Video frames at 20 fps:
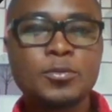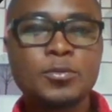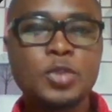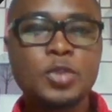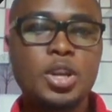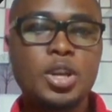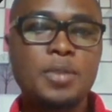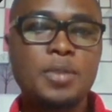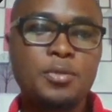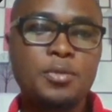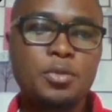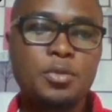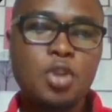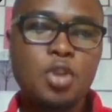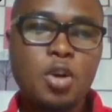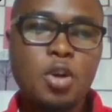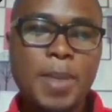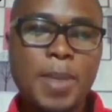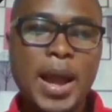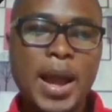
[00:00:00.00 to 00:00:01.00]
So if we
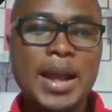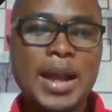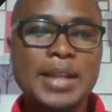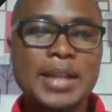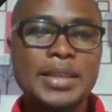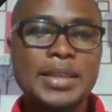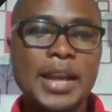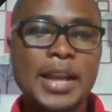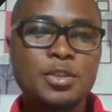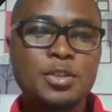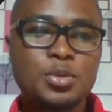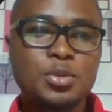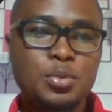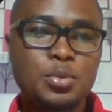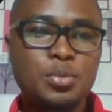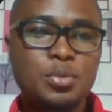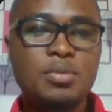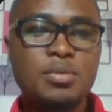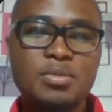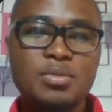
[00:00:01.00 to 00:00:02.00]
go back and try
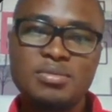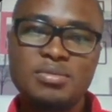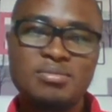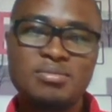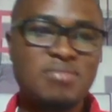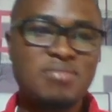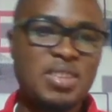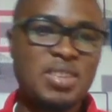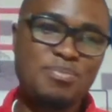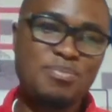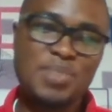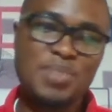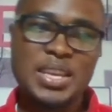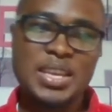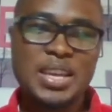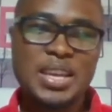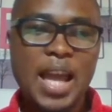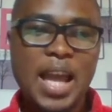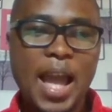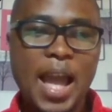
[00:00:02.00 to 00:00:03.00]
to
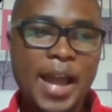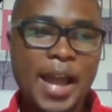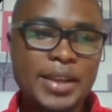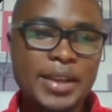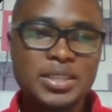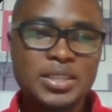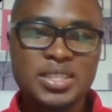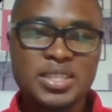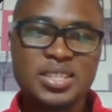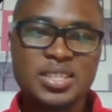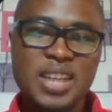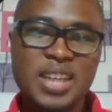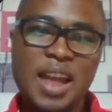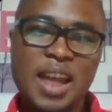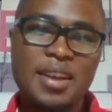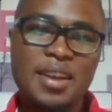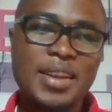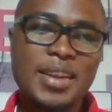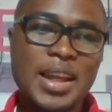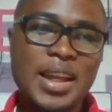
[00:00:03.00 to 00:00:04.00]
maybe add
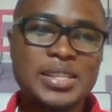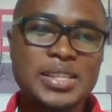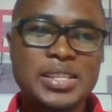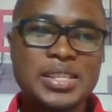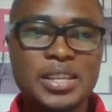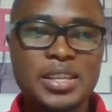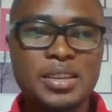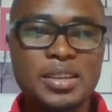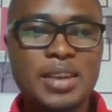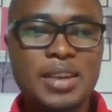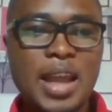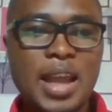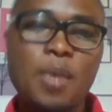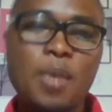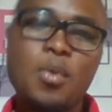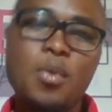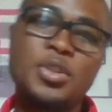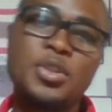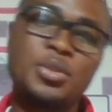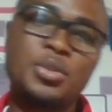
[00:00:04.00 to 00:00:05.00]
another thing, like
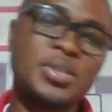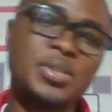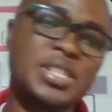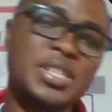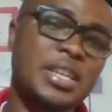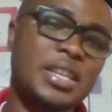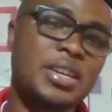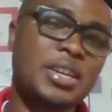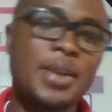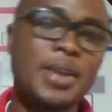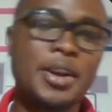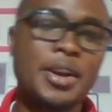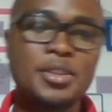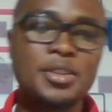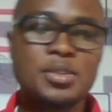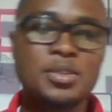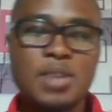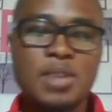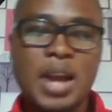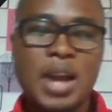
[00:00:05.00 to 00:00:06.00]
what do you think you're going
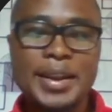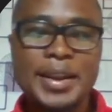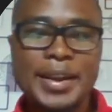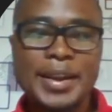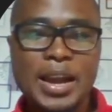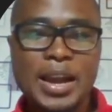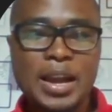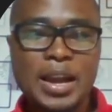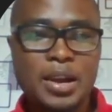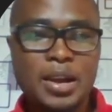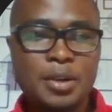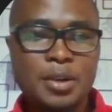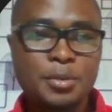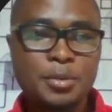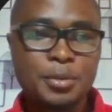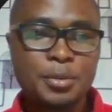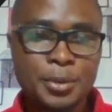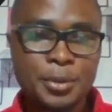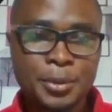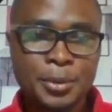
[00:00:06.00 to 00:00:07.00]
to add now?
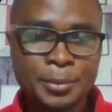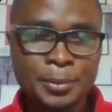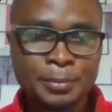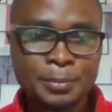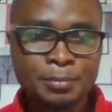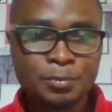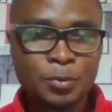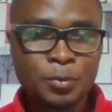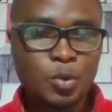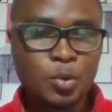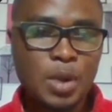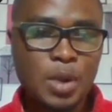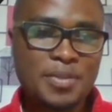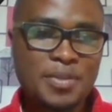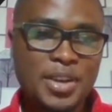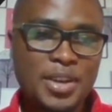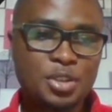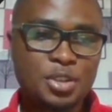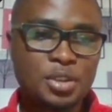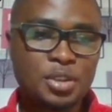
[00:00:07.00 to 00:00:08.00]
We
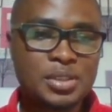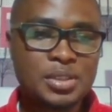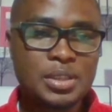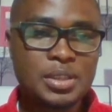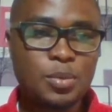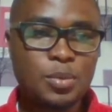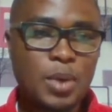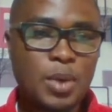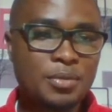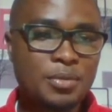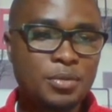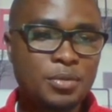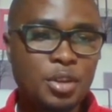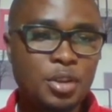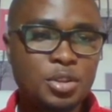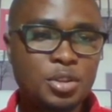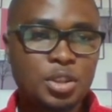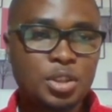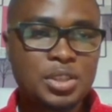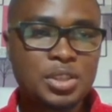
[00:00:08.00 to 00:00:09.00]
have
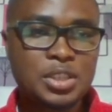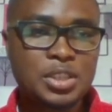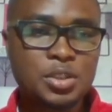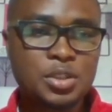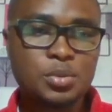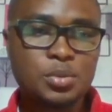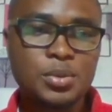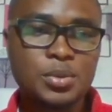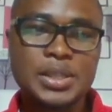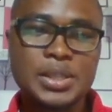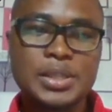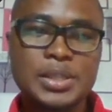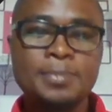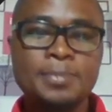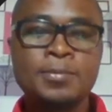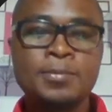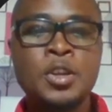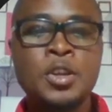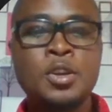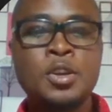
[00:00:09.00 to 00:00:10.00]
done justice to it.
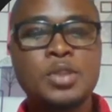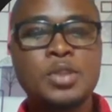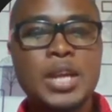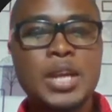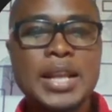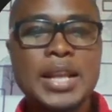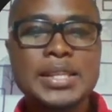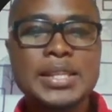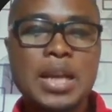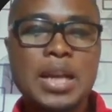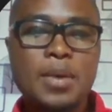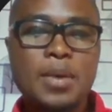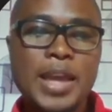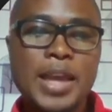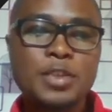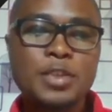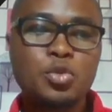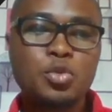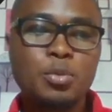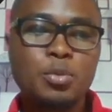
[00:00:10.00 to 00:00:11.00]
So another thing I would
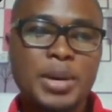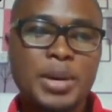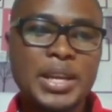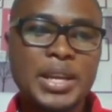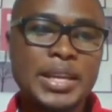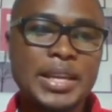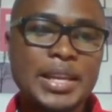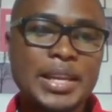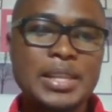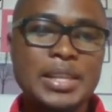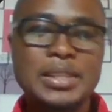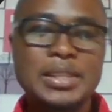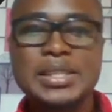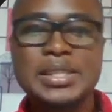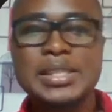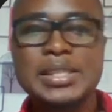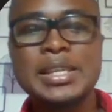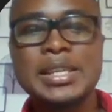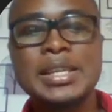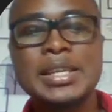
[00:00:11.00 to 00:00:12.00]
like to bring in
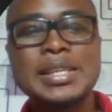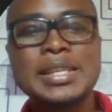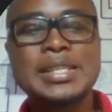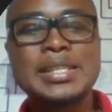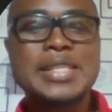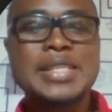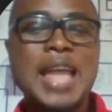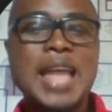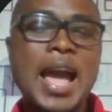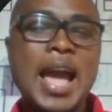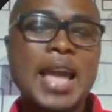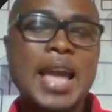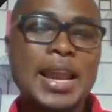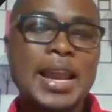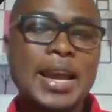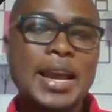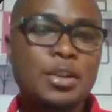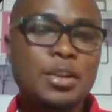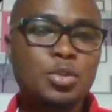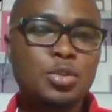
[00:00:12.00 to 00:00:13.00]
is style. I
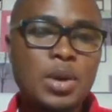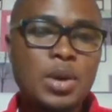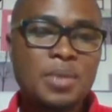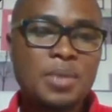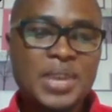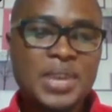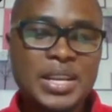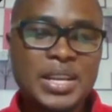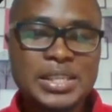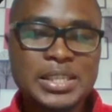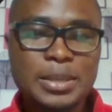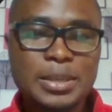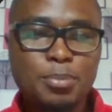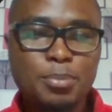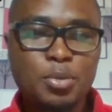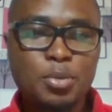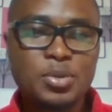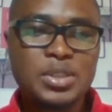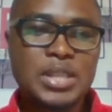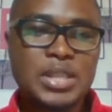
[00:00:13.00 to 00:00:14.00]
can do a very
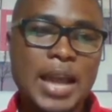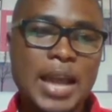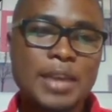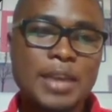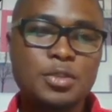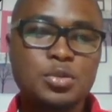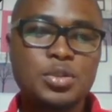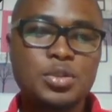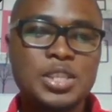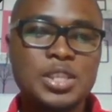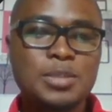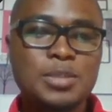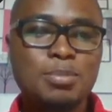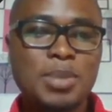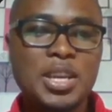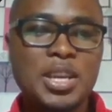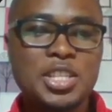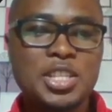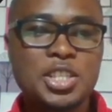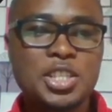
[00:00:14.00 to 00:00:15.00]
simple style to this
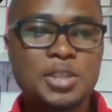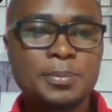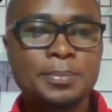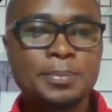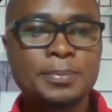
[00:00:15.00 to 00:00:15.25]
page.